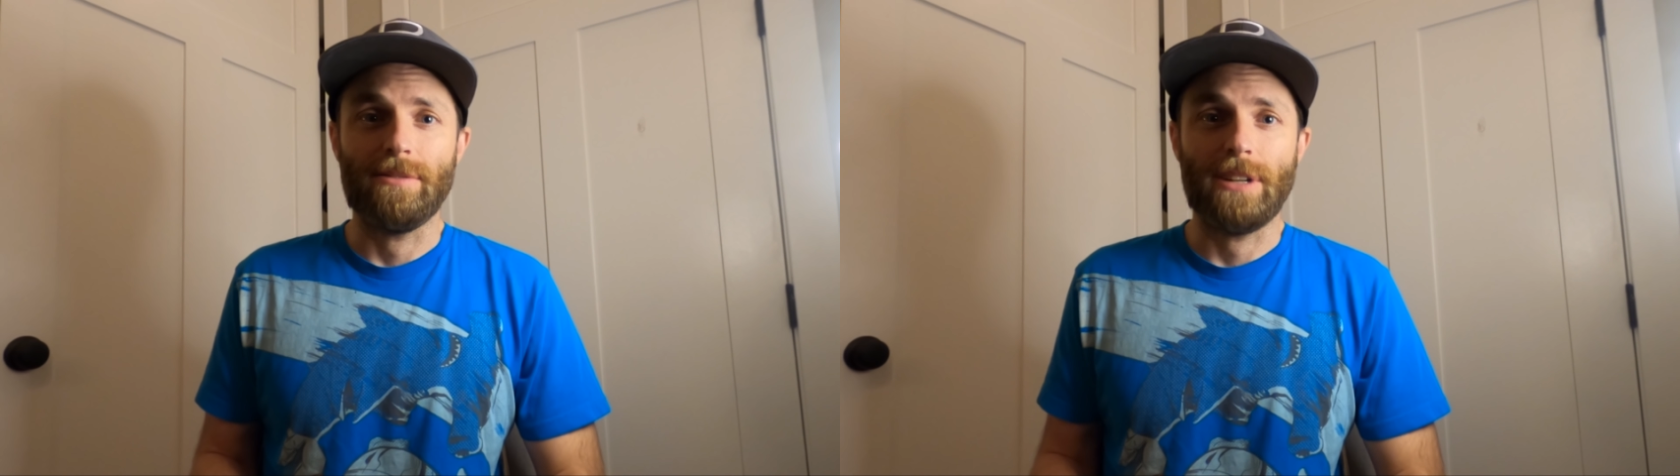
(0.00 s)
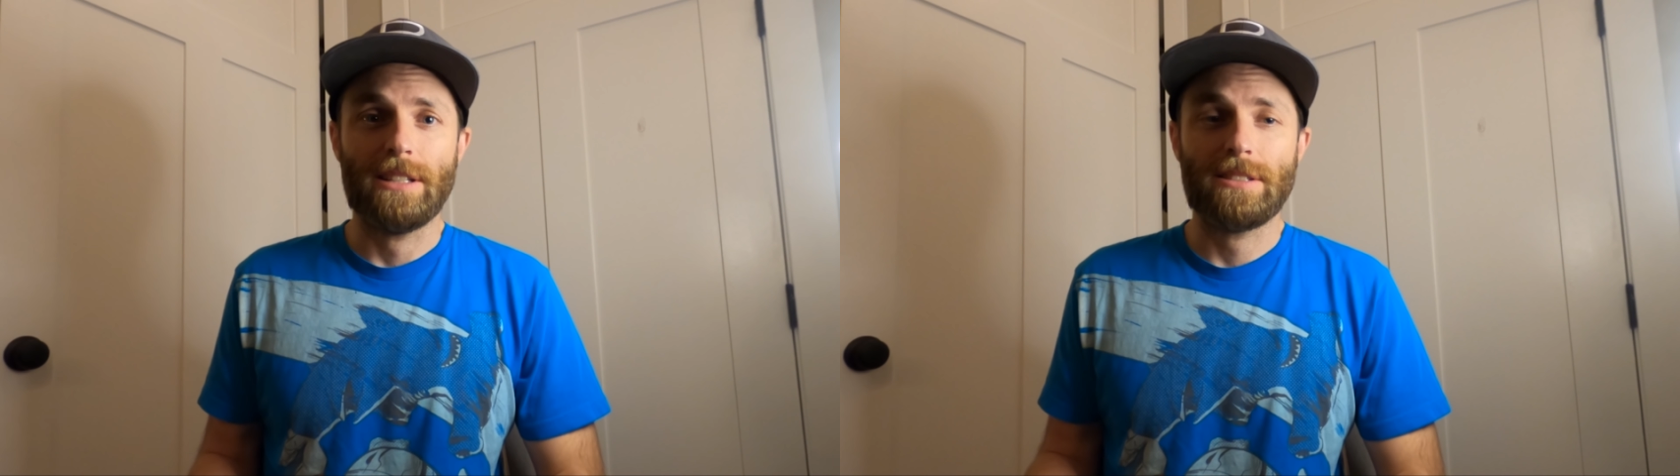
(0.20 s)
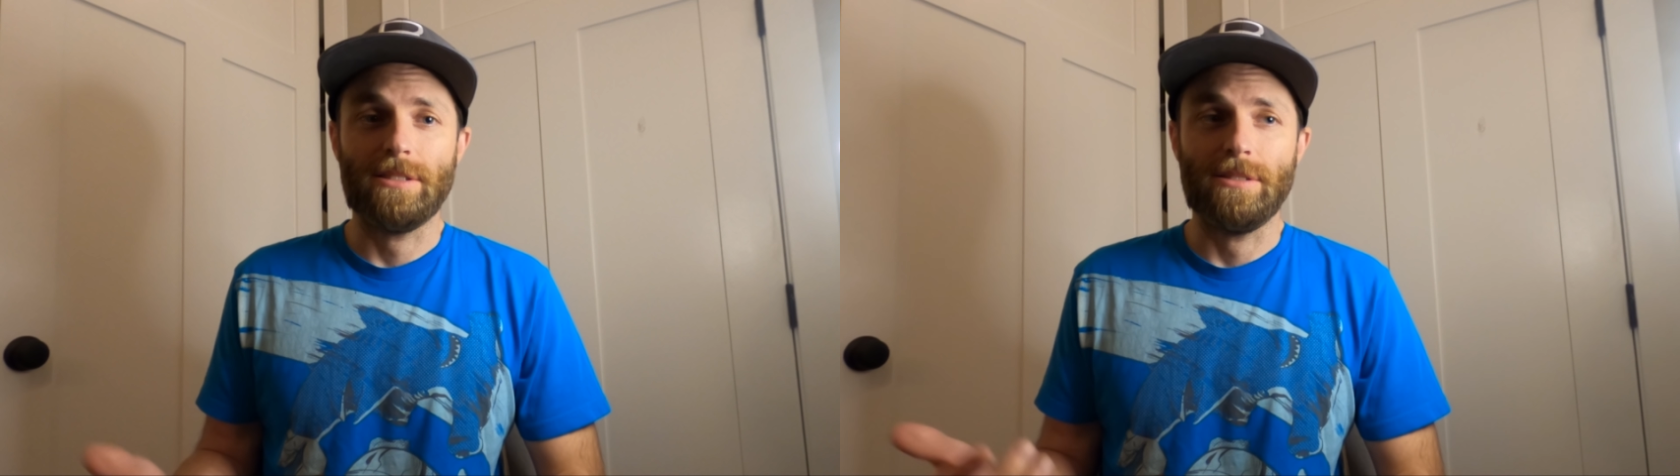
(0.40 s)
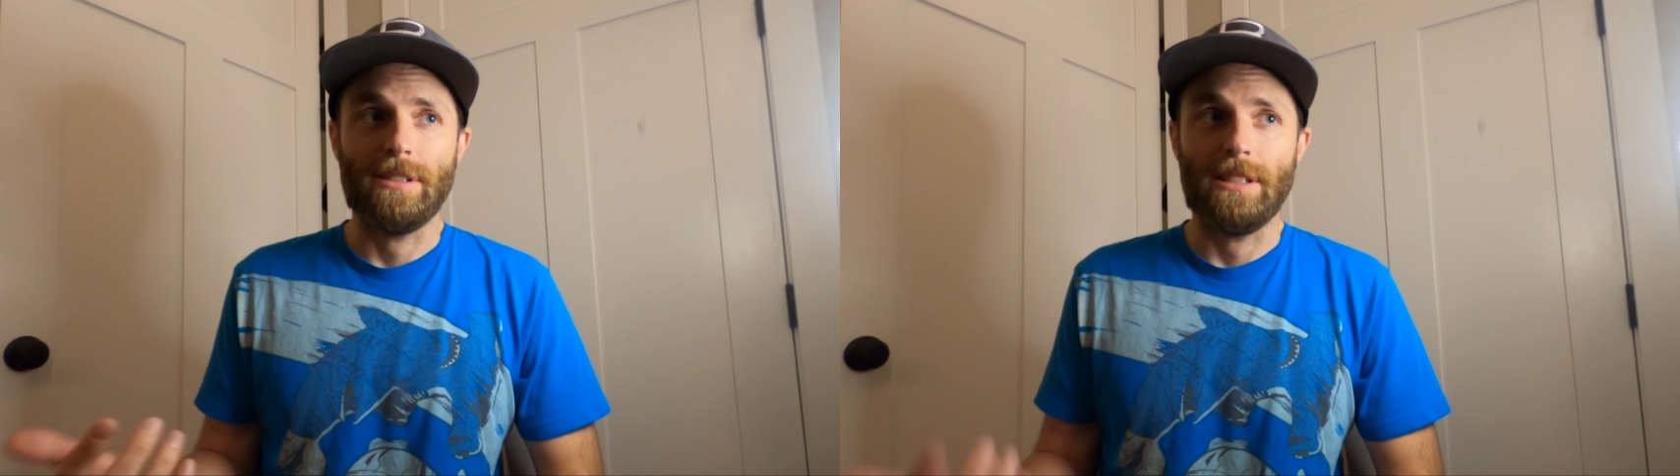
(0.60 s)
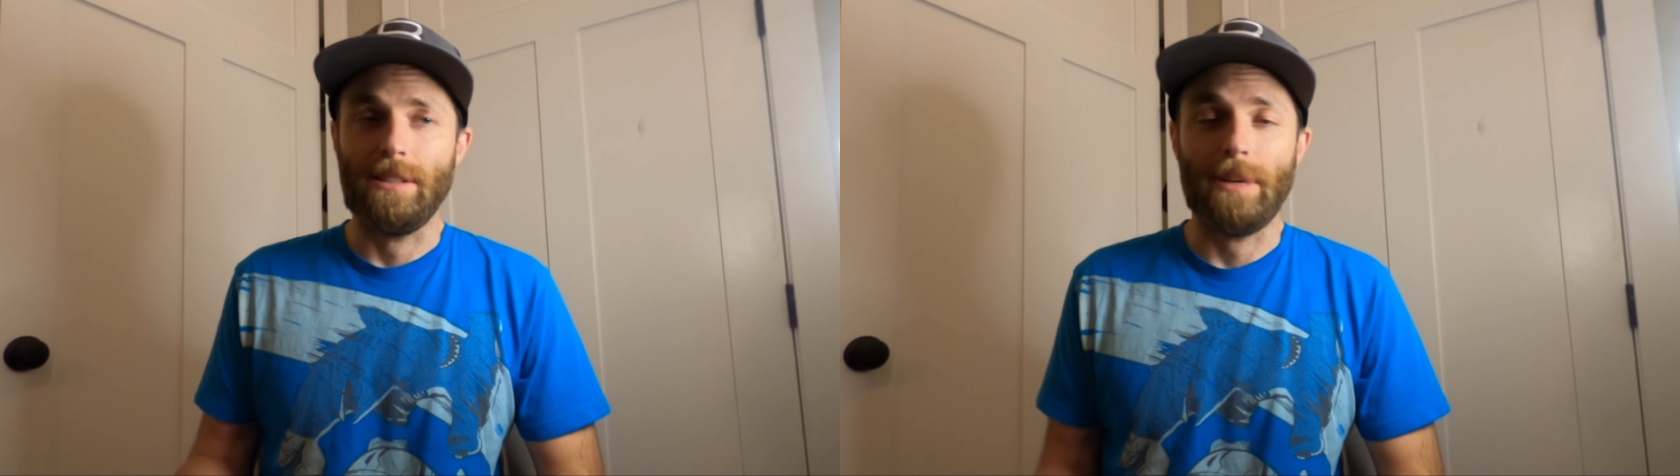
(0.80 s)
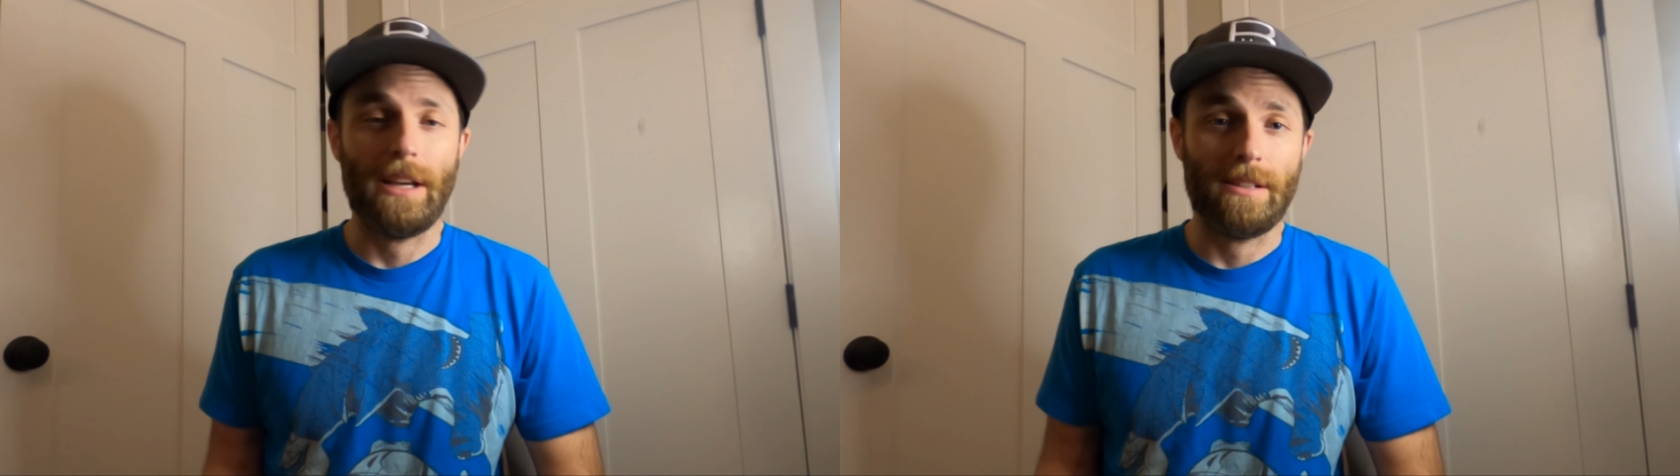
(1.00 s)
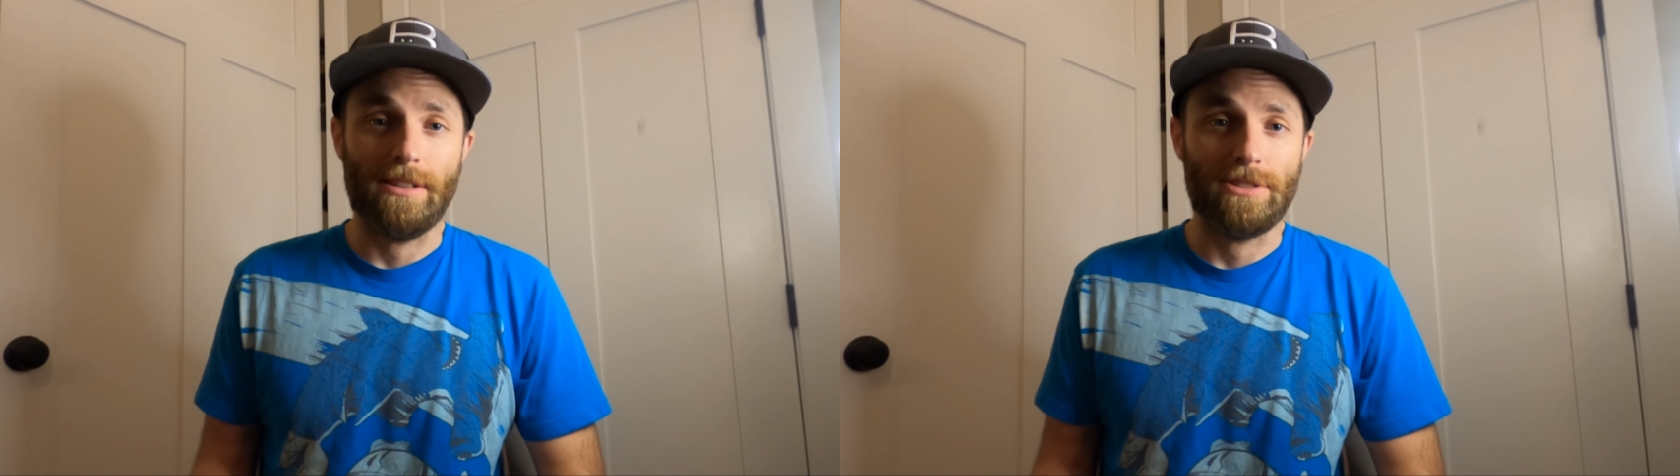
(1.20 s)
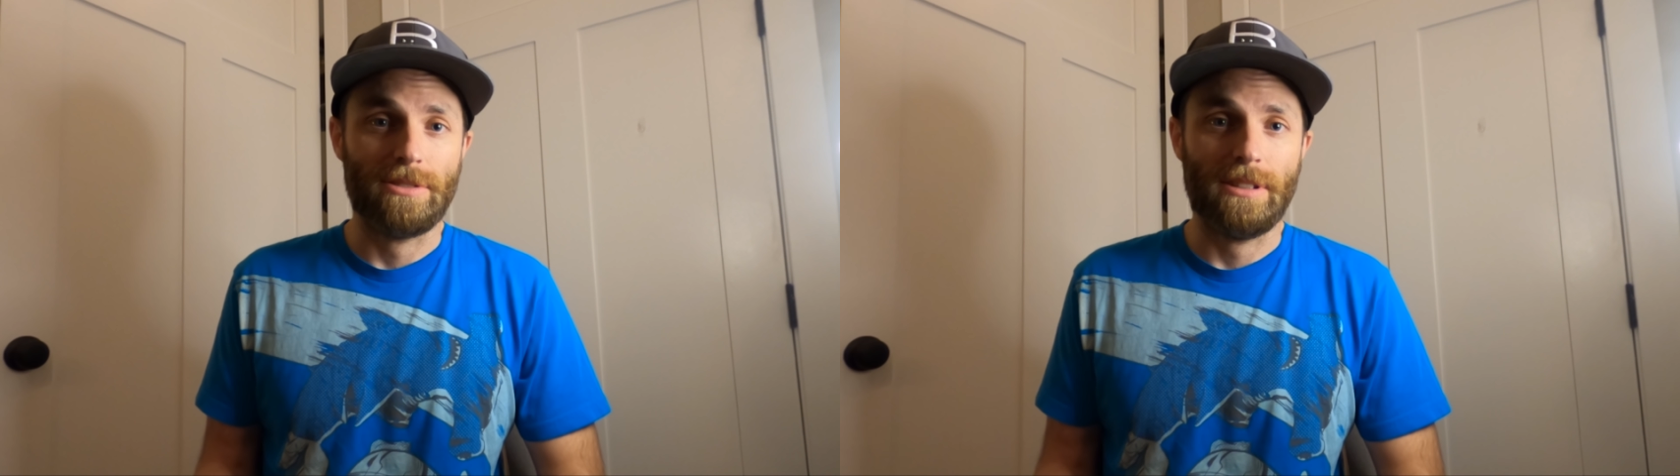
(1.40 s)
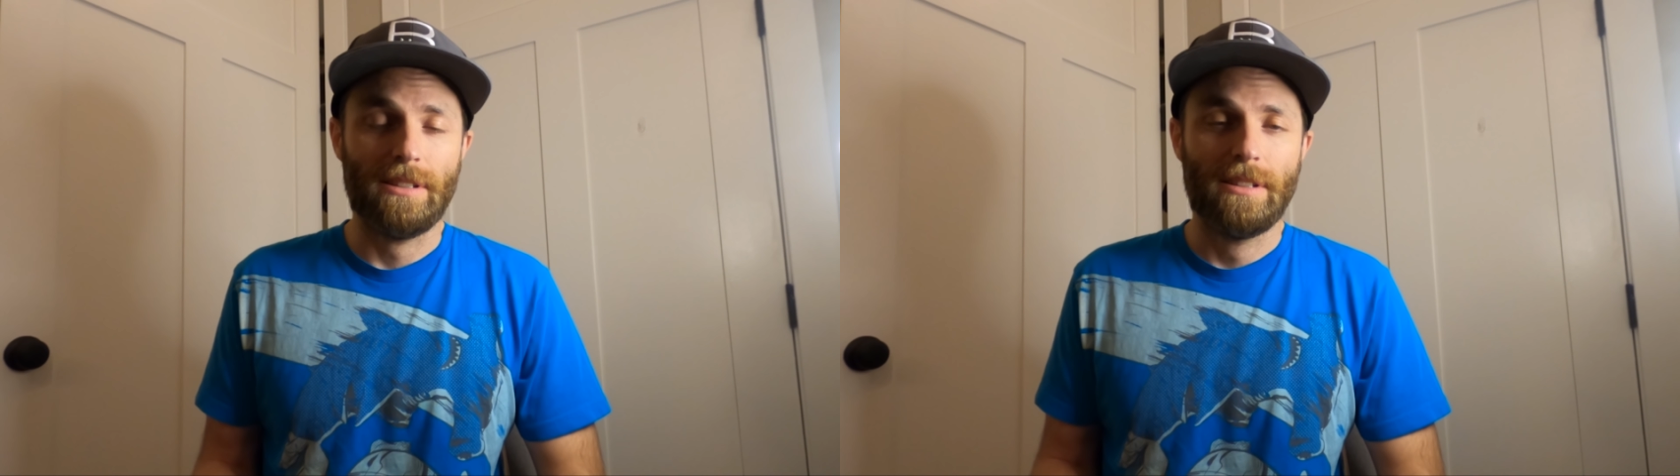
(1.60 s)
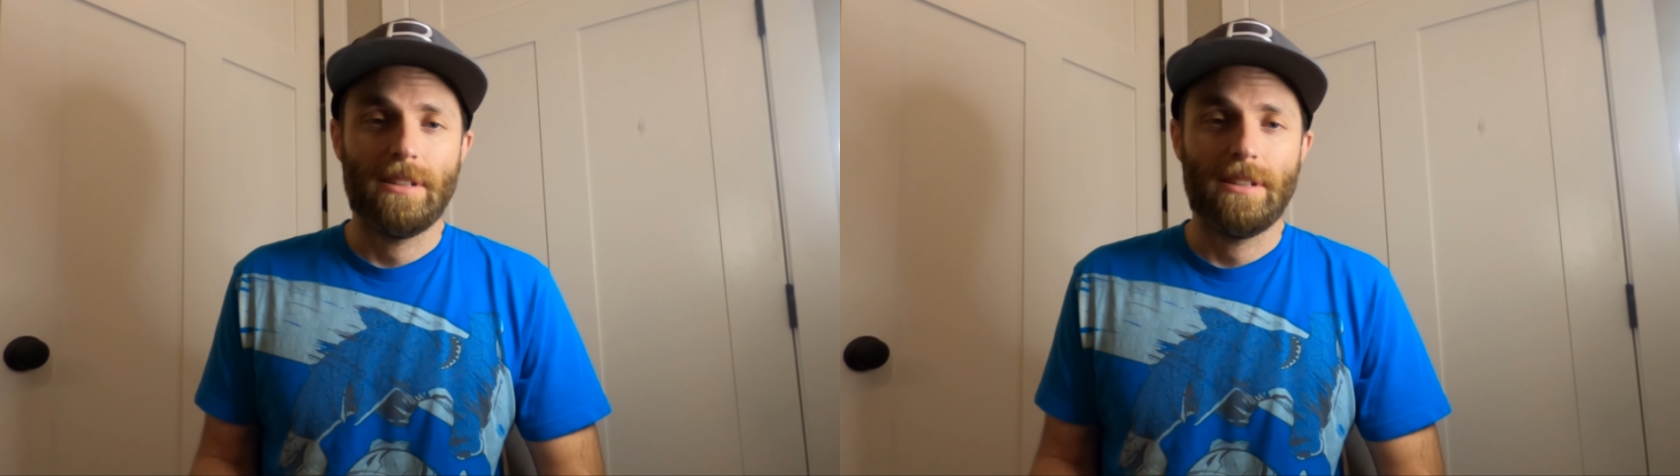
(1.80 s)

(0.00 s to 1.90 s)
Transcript: rescued in the backcountry.